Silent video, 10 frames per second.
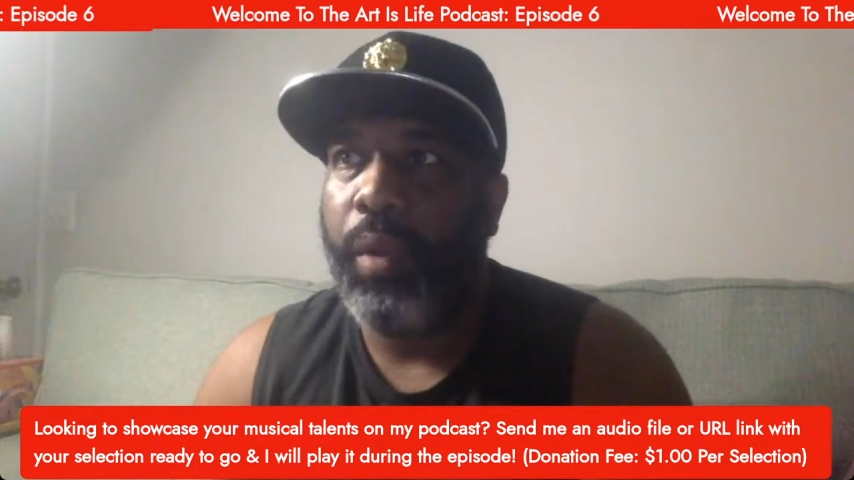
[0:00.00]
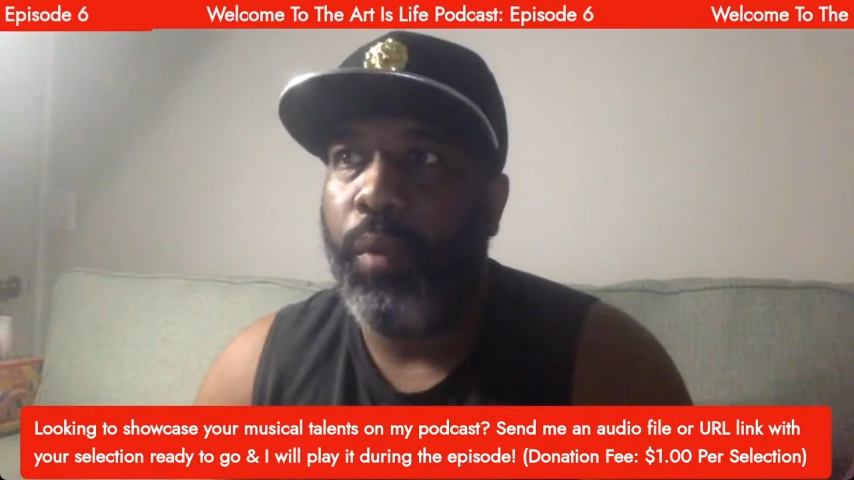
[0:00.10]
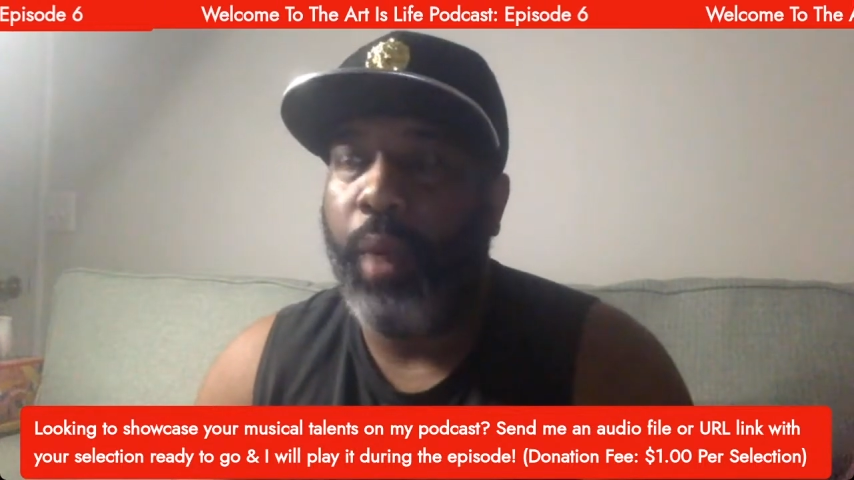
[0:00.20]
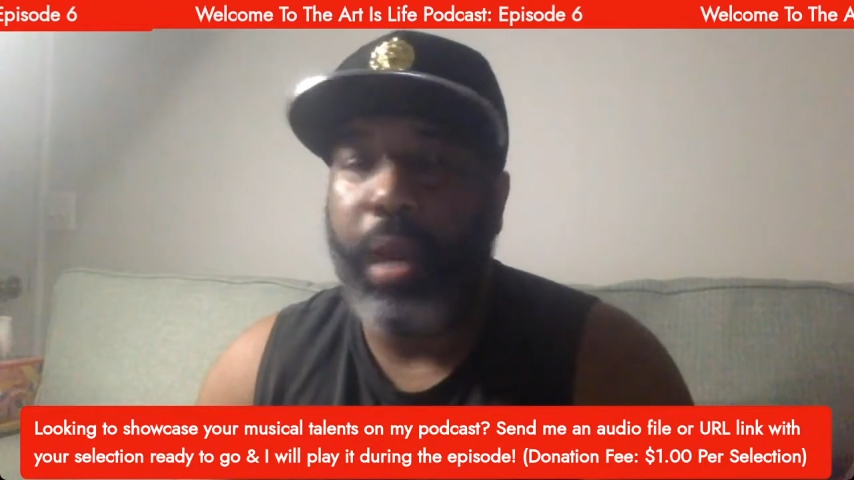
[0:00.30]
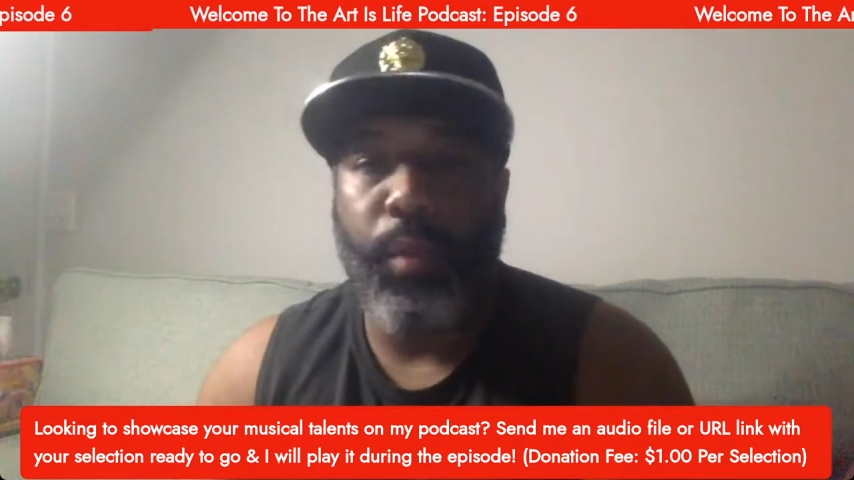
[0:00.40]

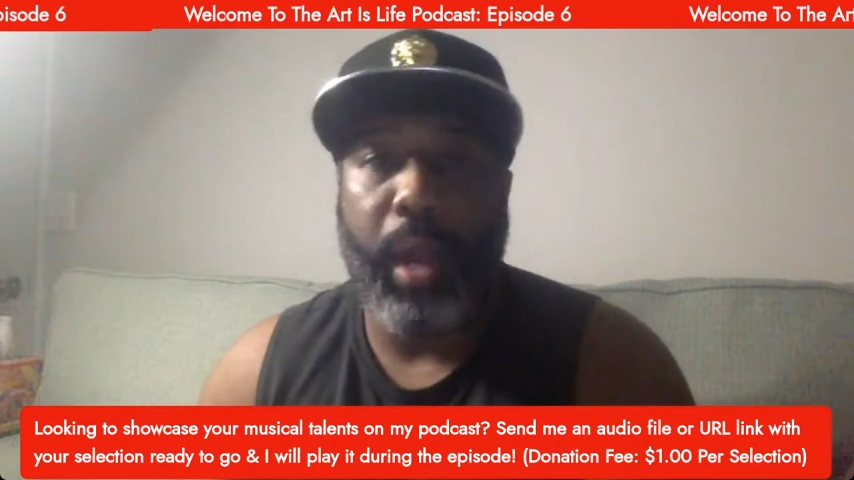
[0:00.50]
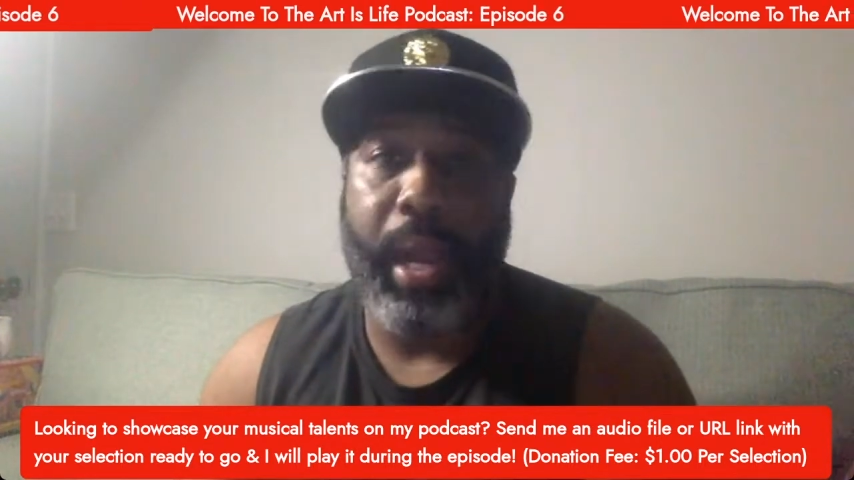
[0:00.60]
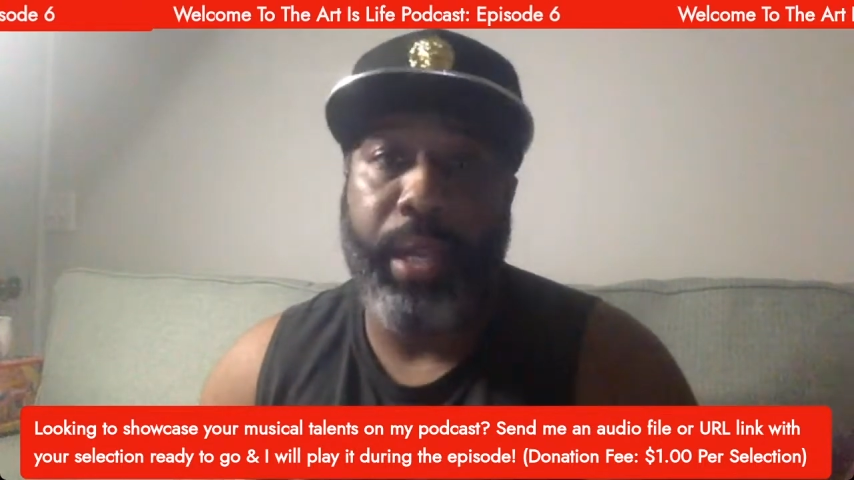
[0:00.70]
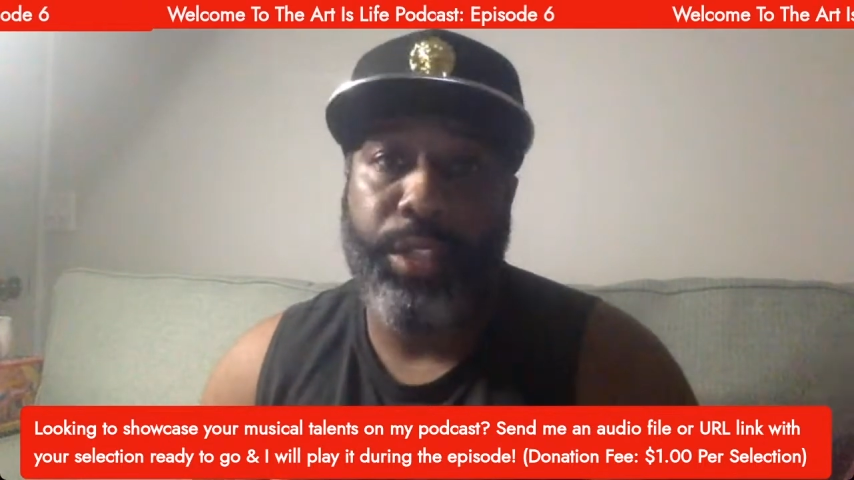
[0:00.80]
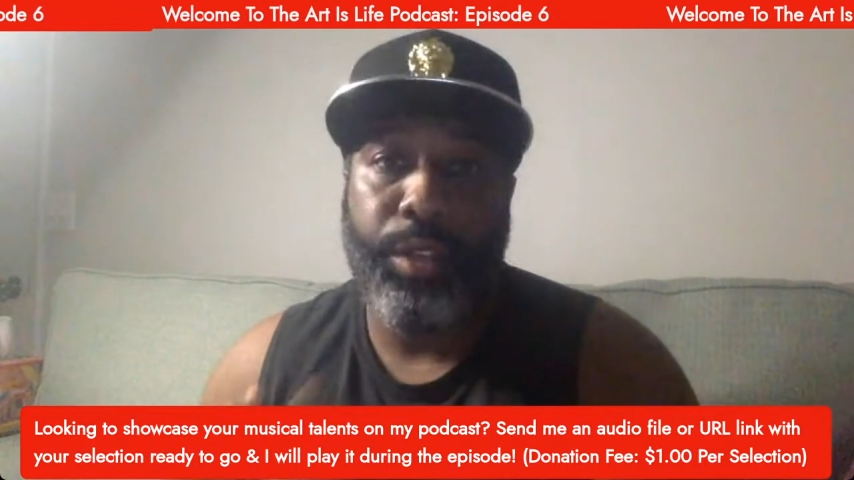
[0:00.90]
Why don't I
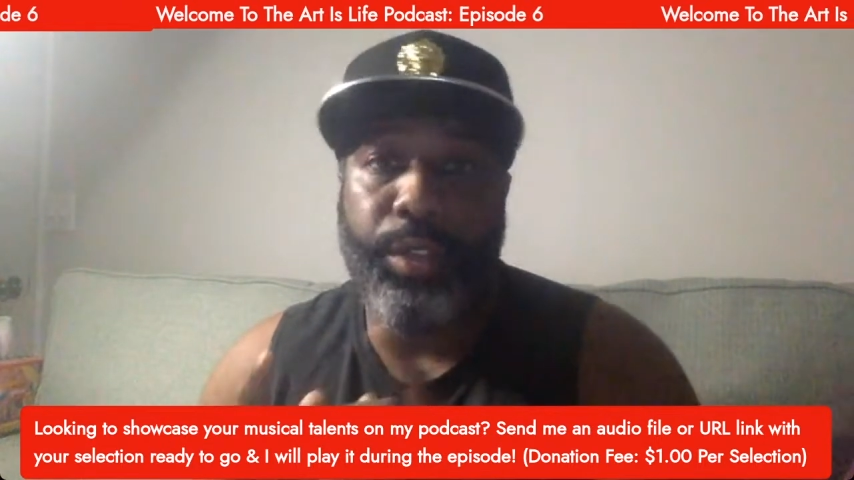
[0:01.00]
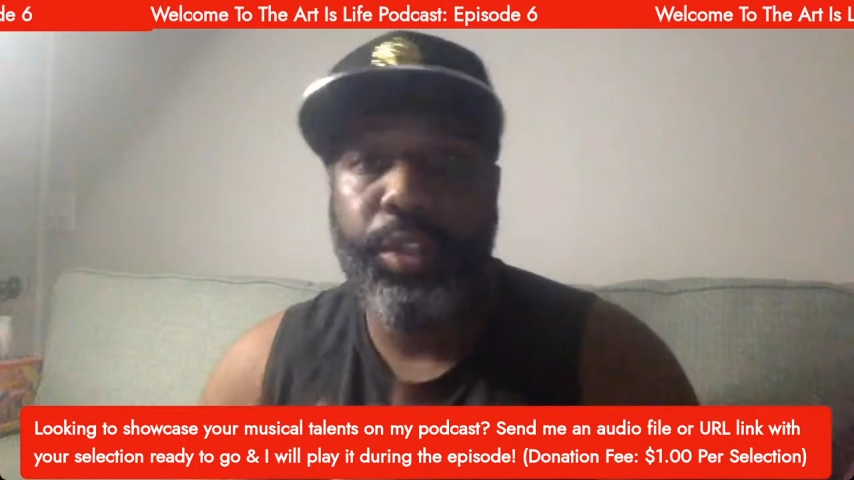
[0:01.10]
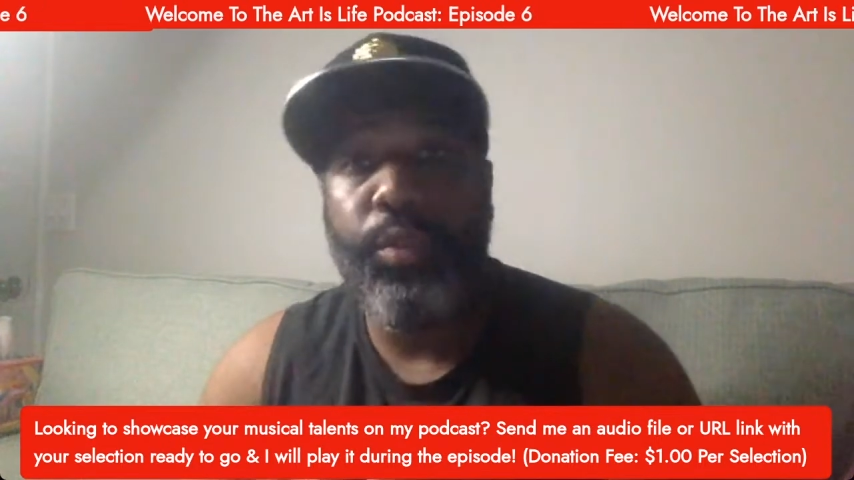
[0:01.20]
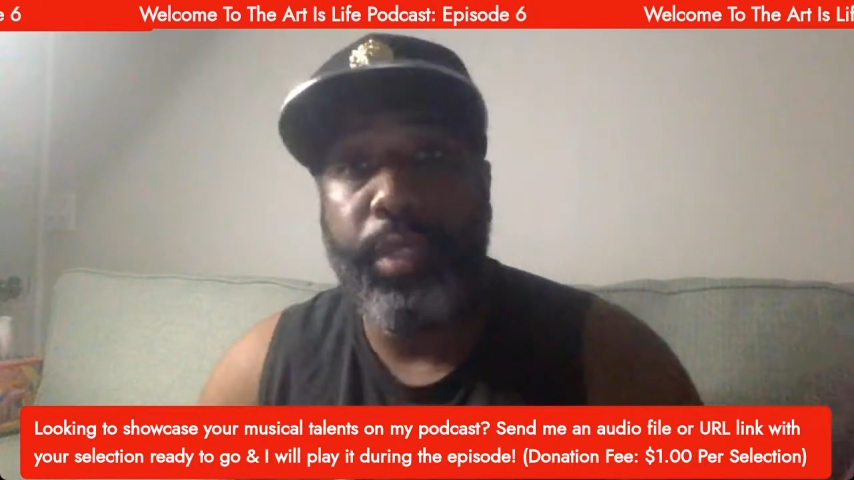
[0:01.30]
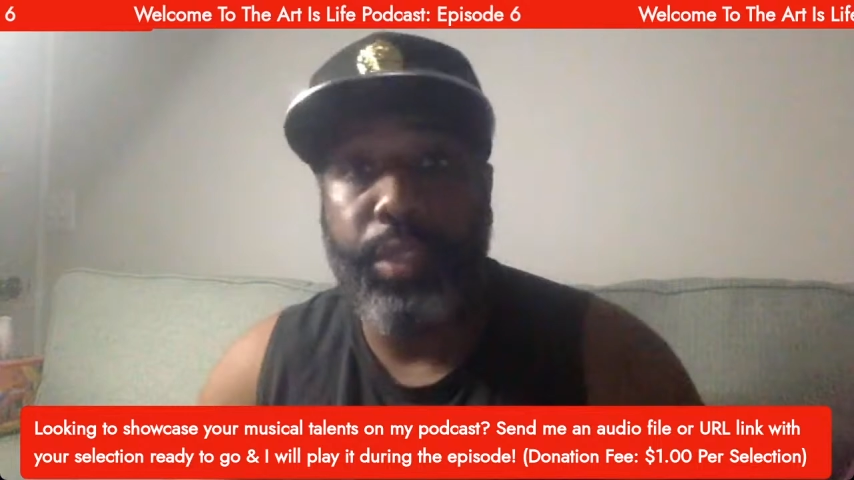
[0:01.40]
turn
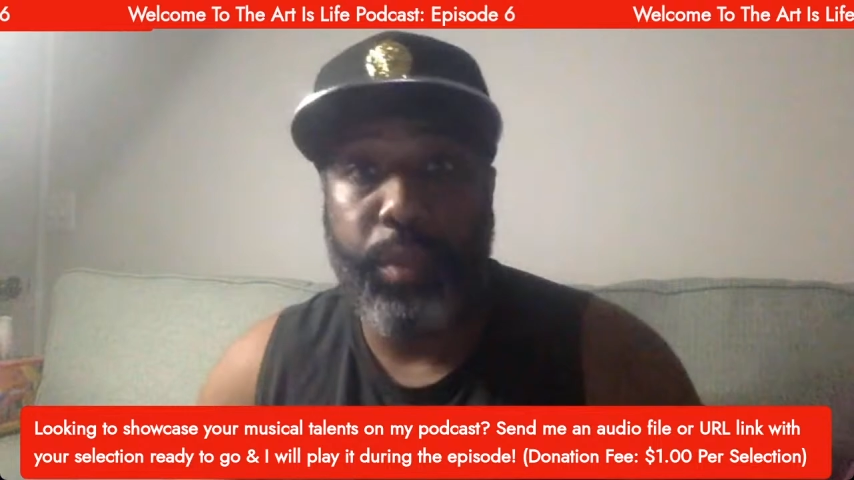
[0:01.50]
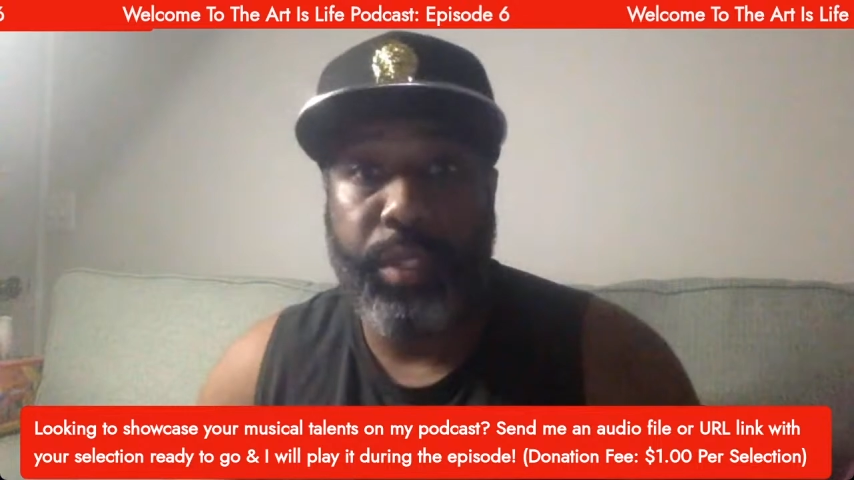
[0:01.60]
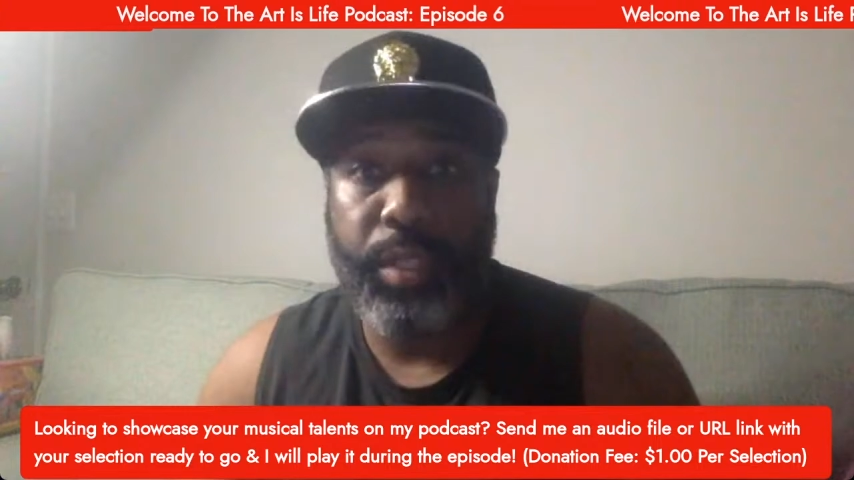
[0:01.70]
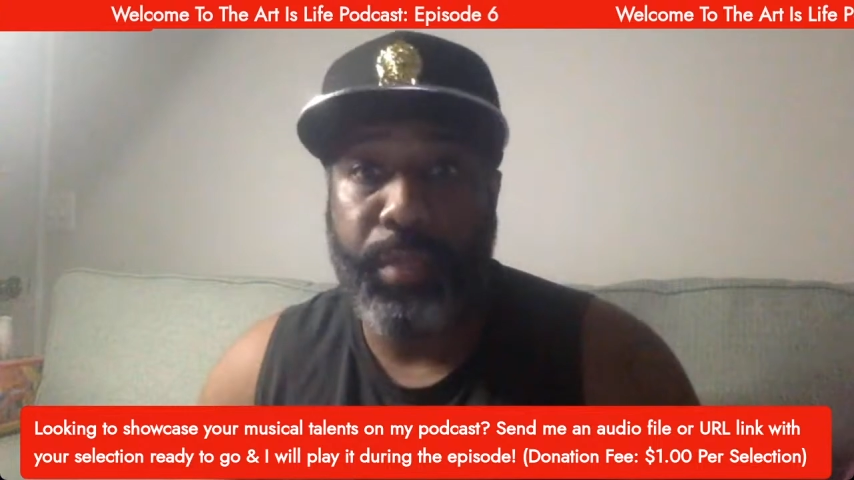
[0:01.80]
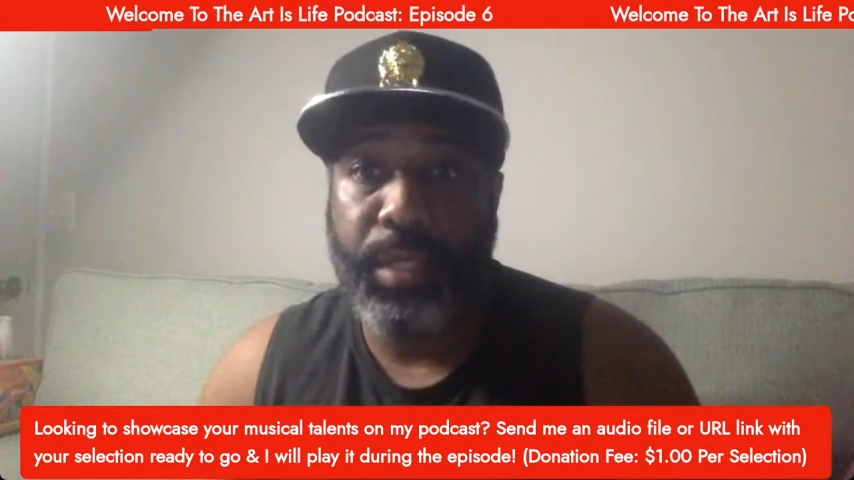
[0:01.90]
you into a
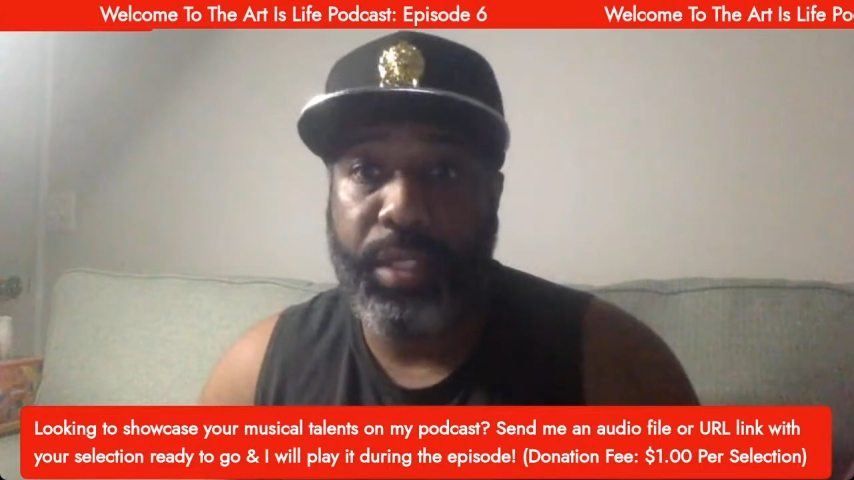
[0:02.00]
Simpsons